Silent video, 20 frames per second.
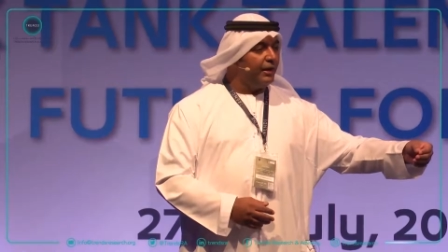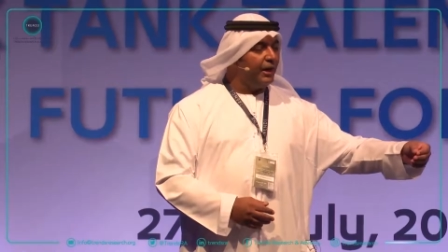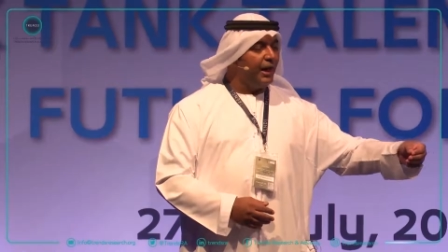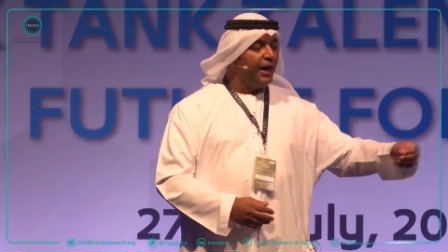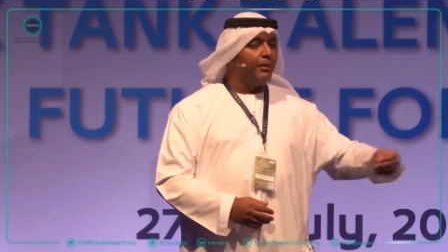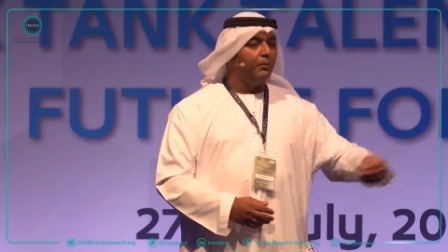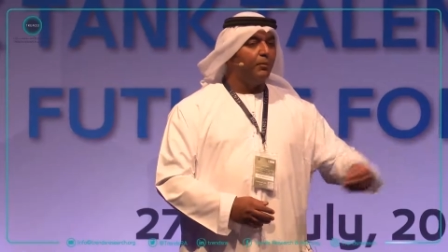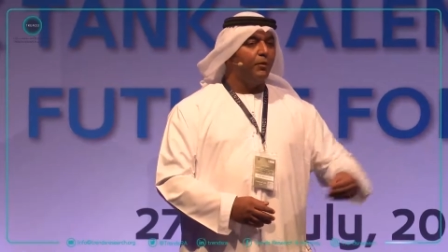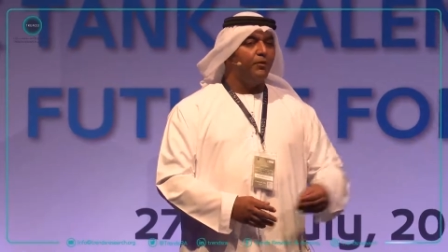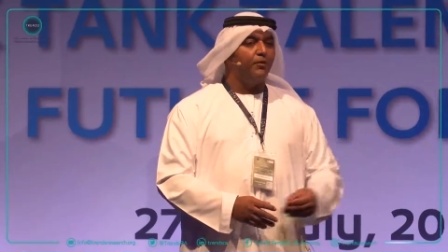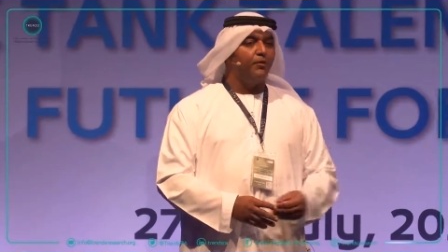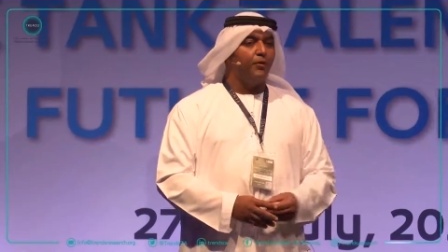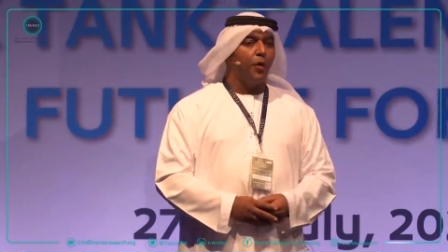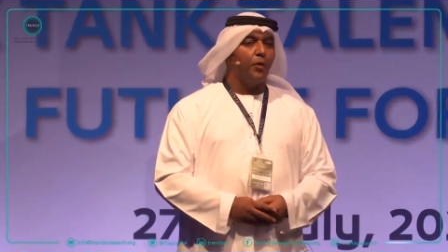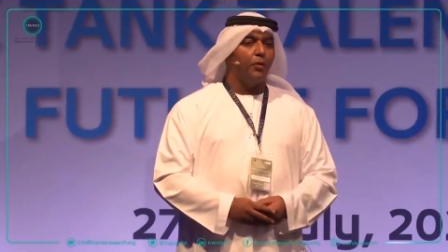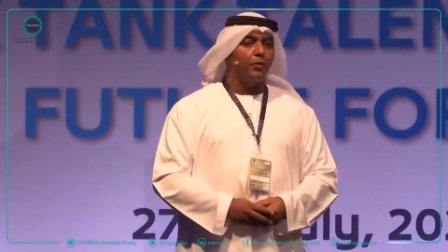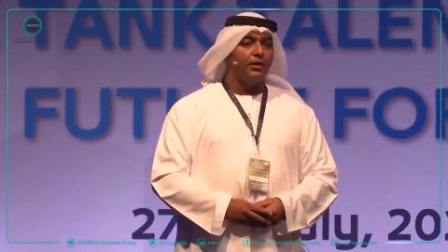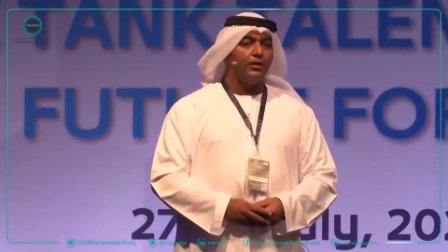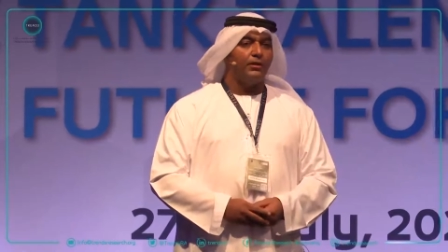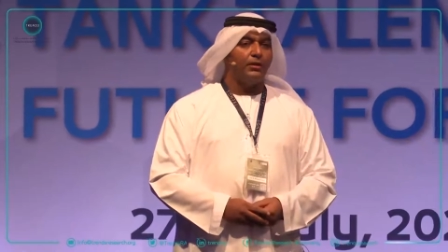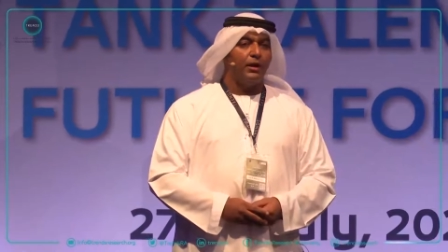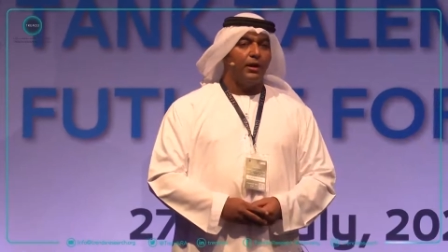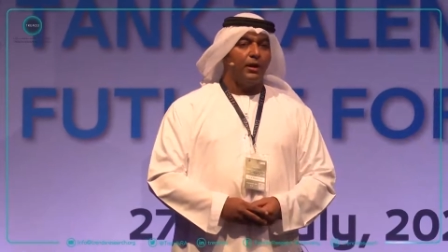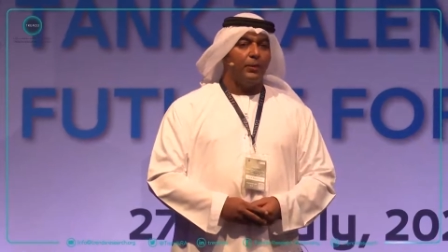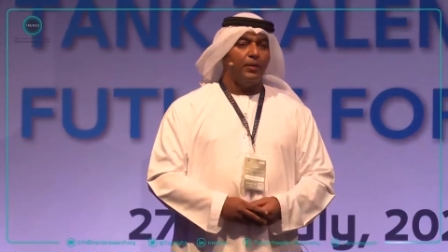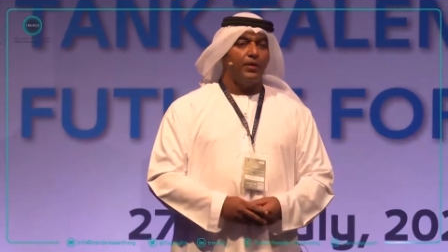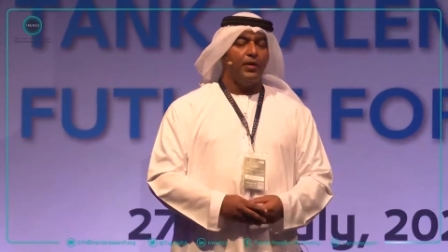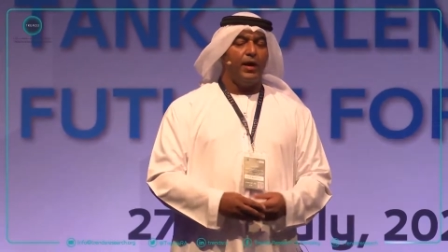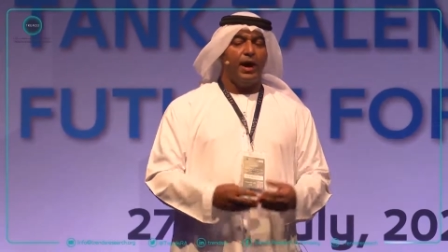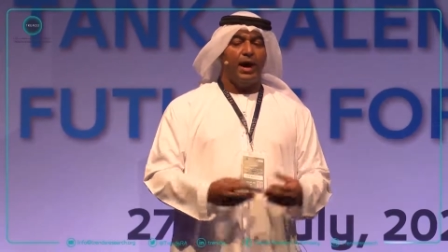and move forward
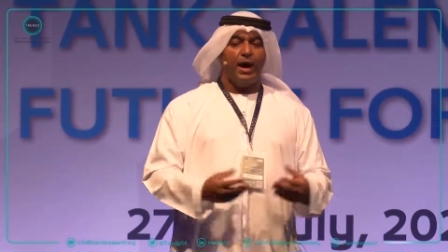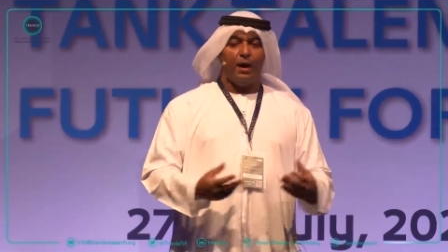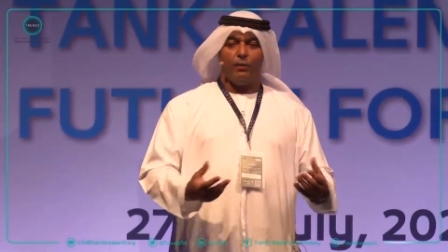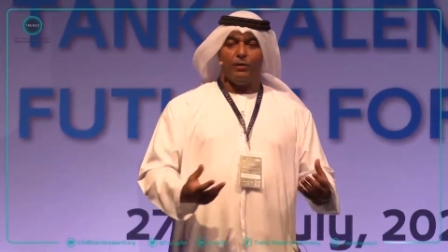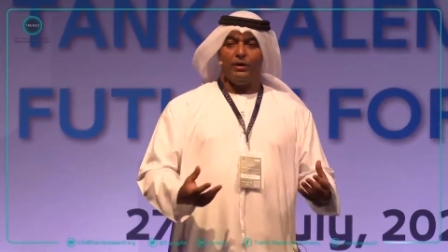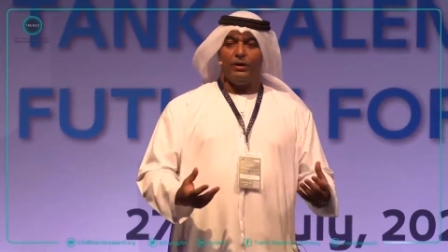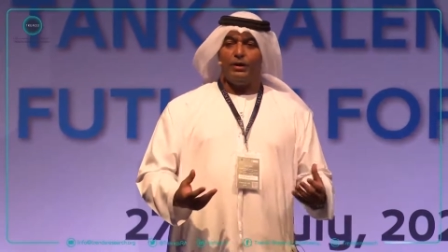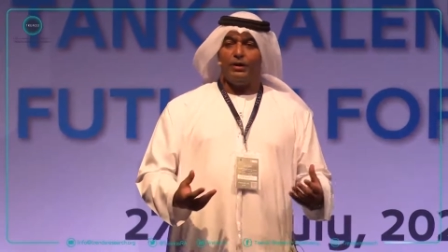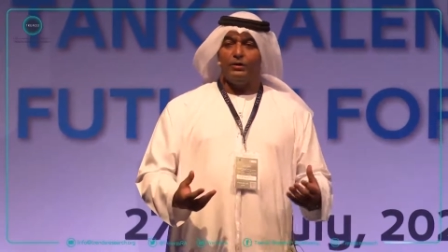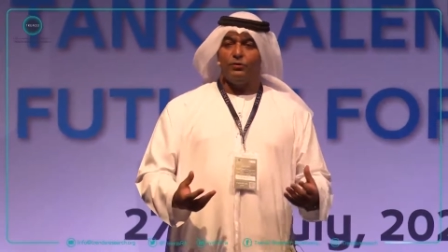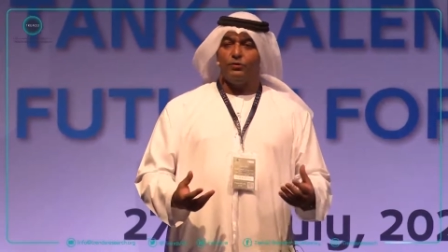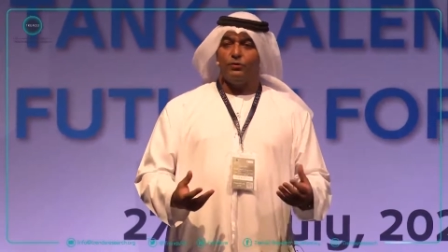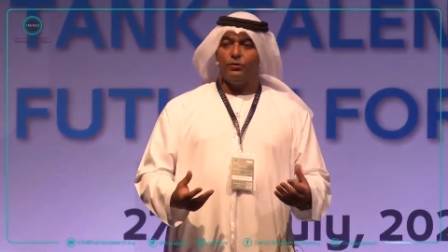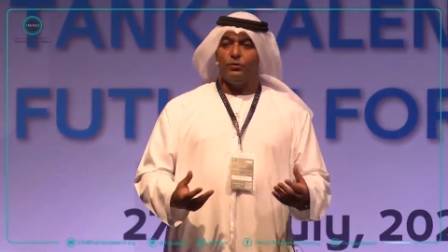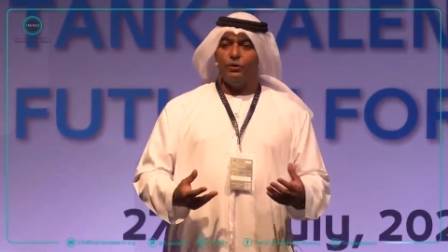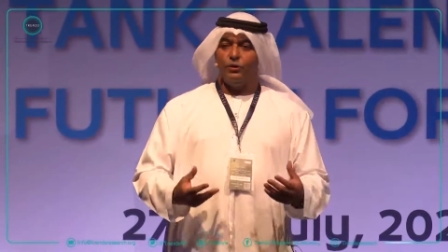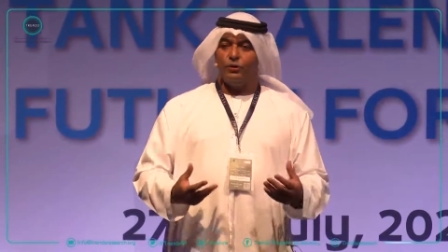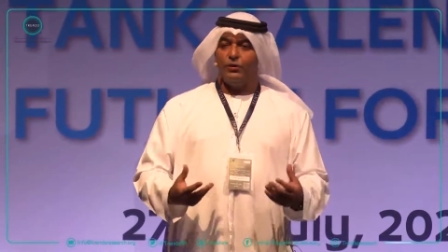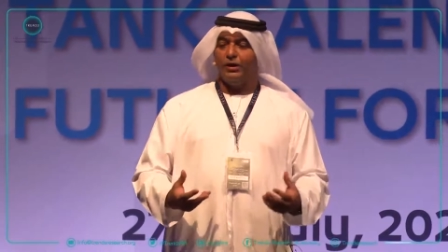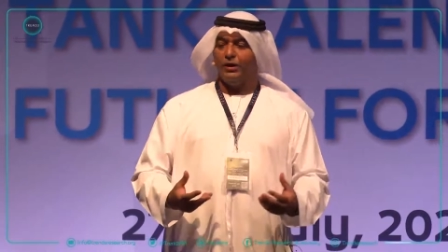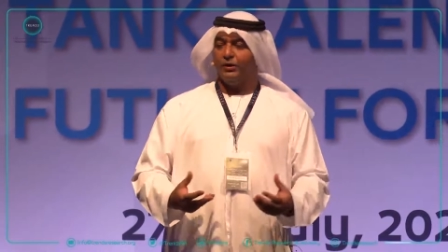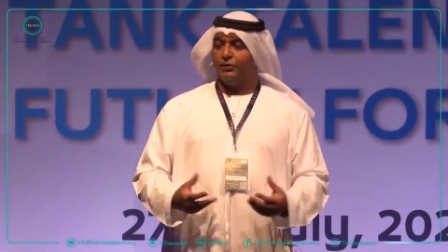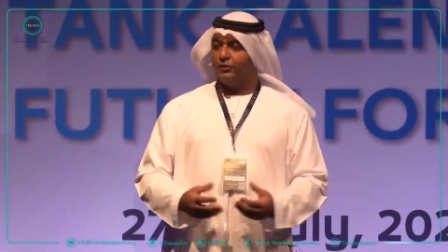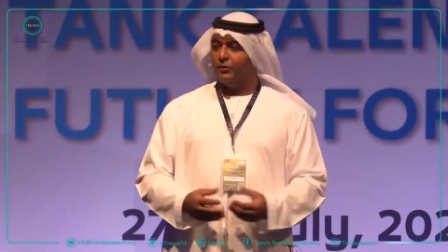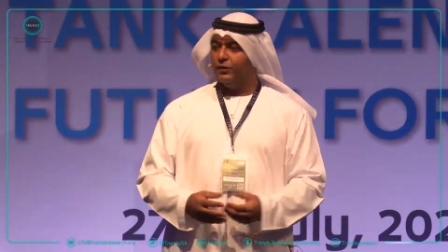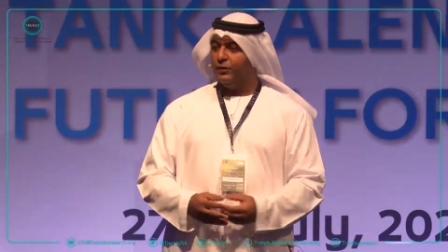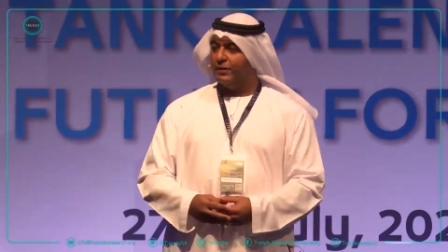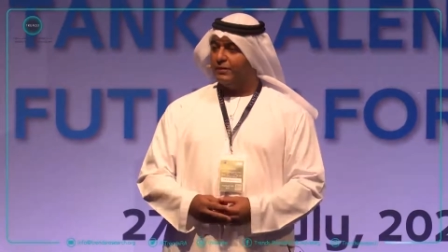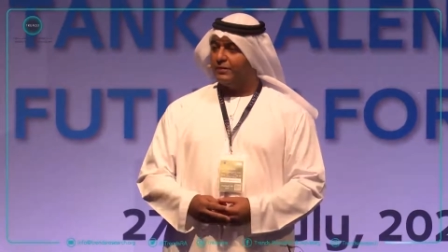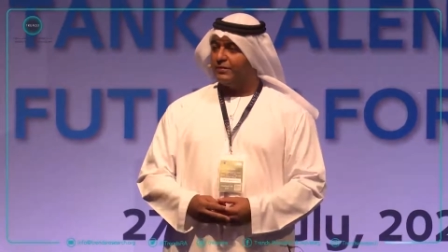with how we need to look into
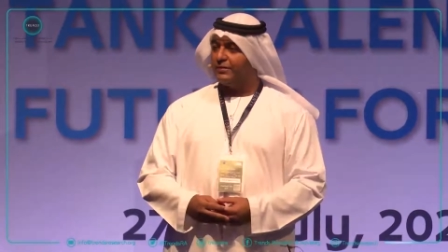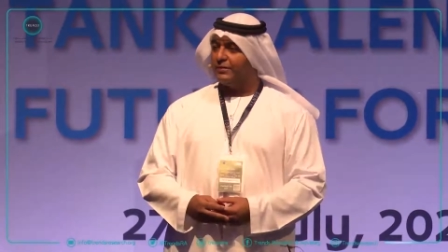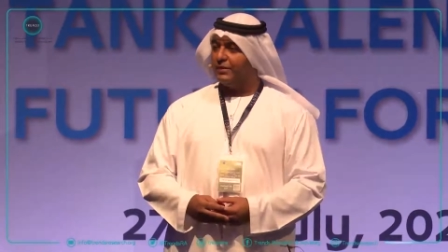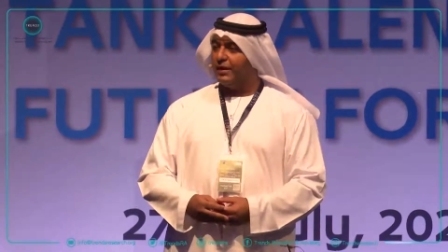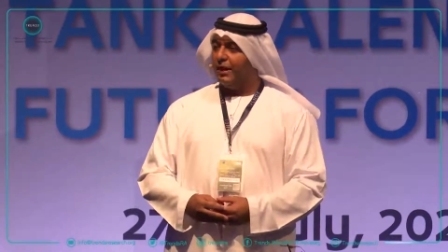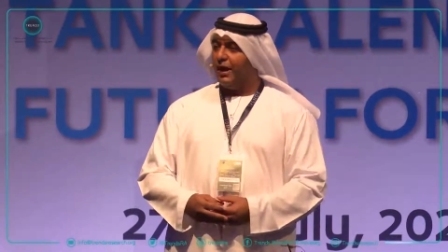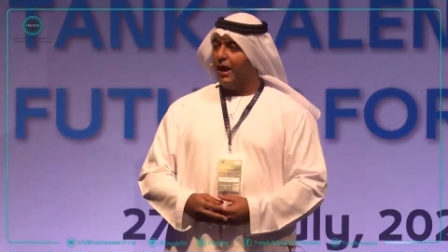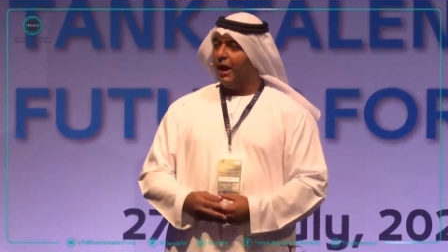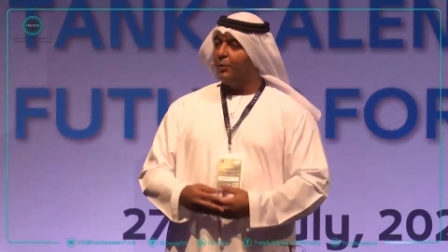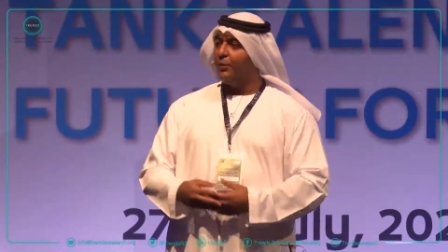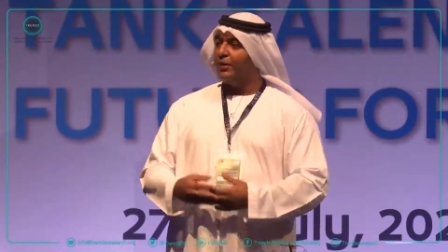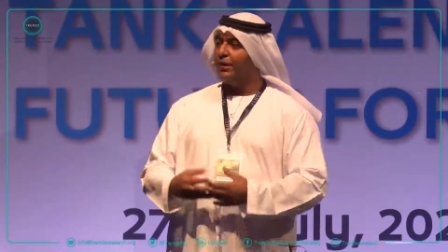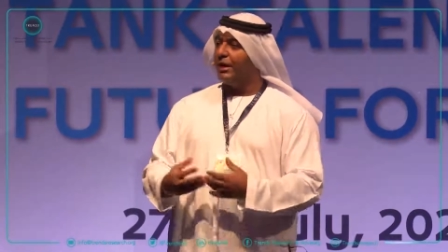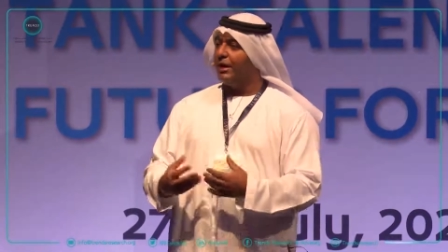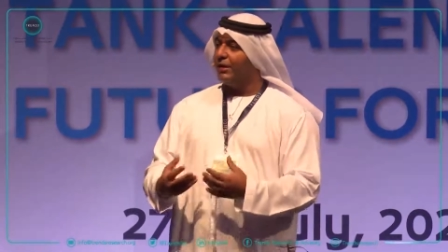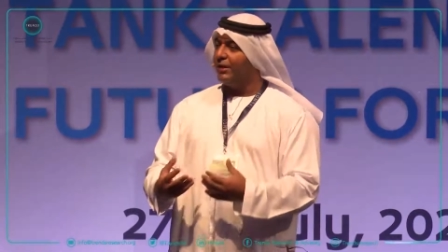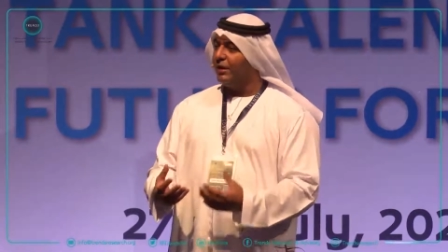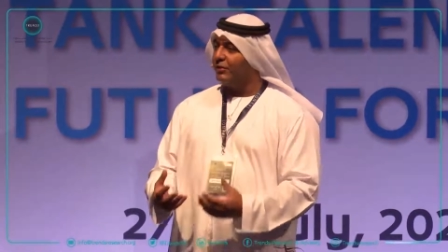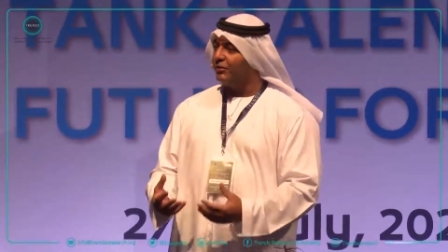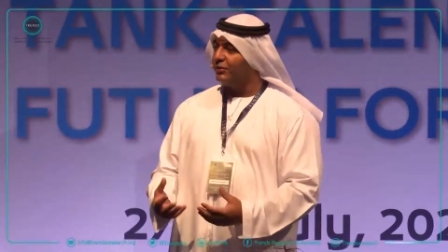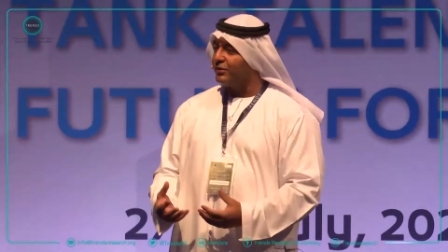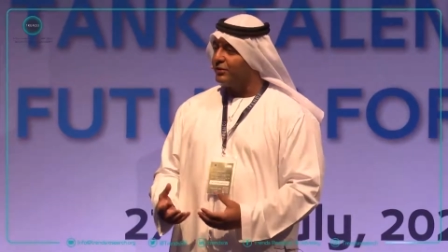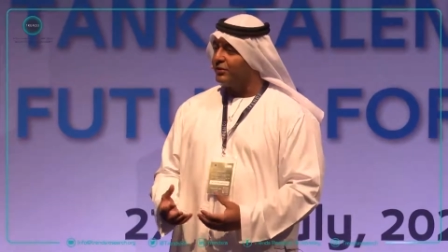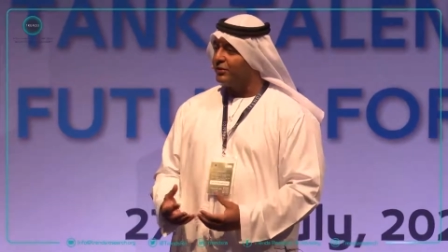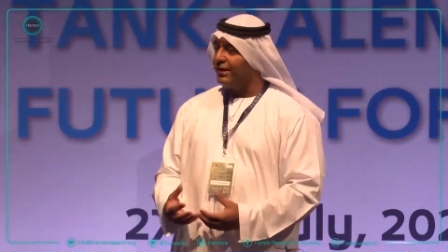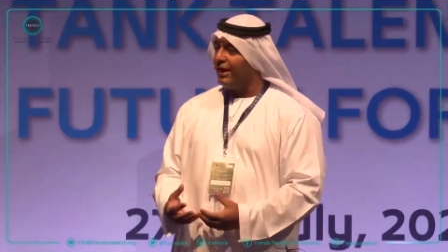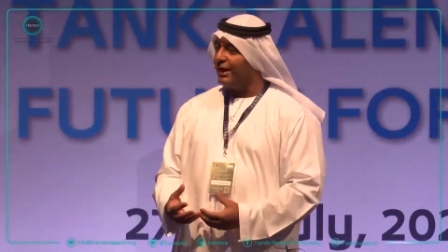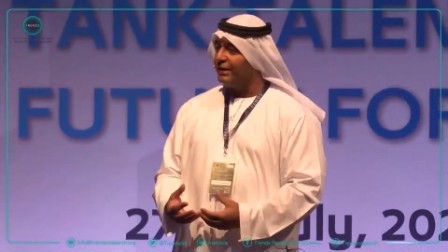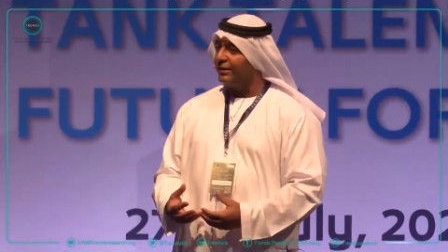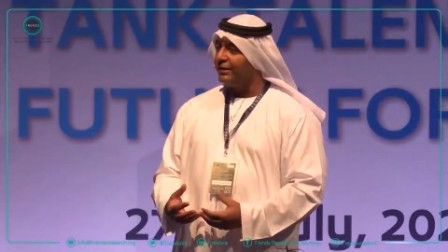this, how we can
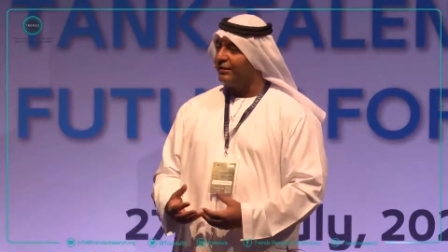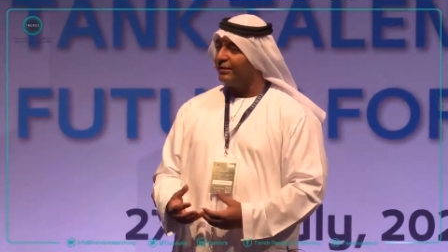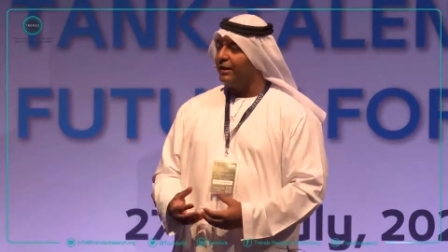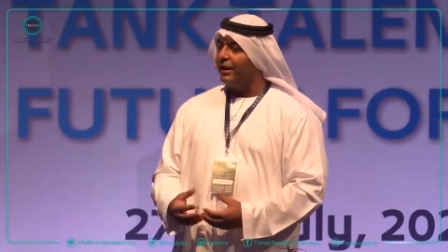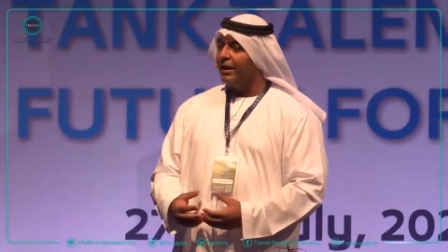understand it,